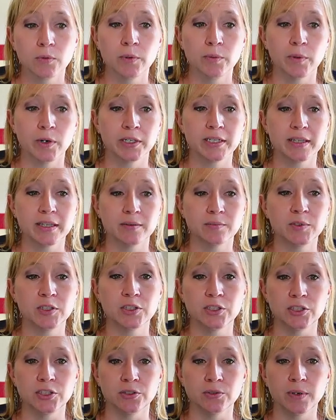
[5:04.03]
want them to
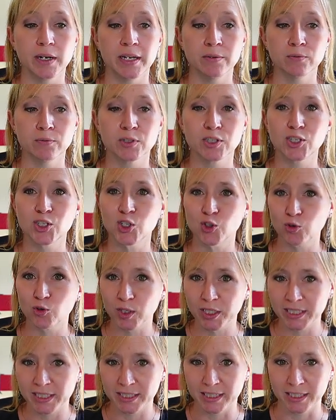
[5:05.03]
do a
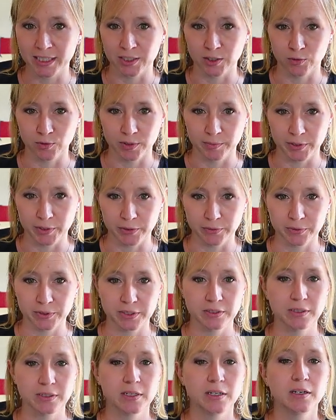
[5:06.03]
restricted
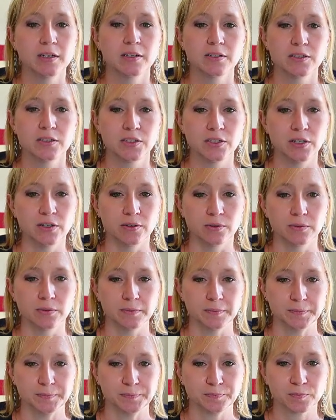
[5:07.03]
contribute. So
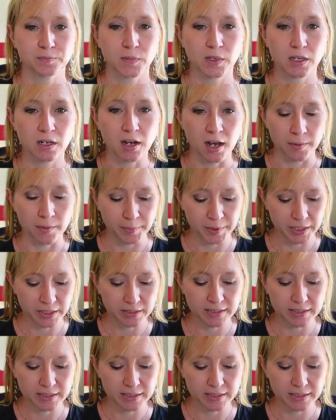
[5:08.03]
copy the